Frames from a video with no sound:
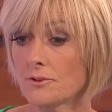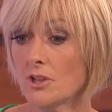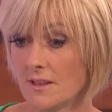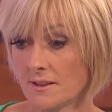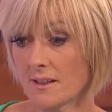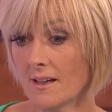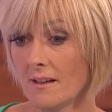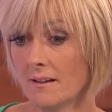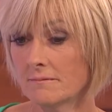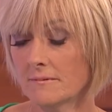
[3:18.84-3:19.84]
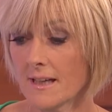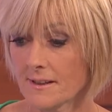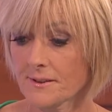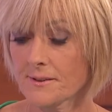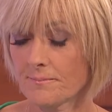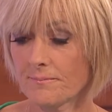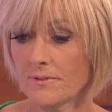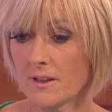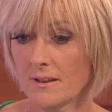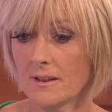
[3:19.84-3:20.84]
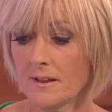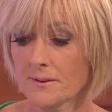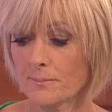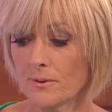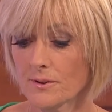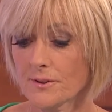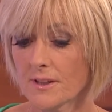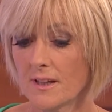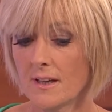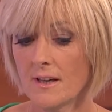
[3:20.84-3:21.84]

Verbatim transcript: cheating, as Ryan Giggs was.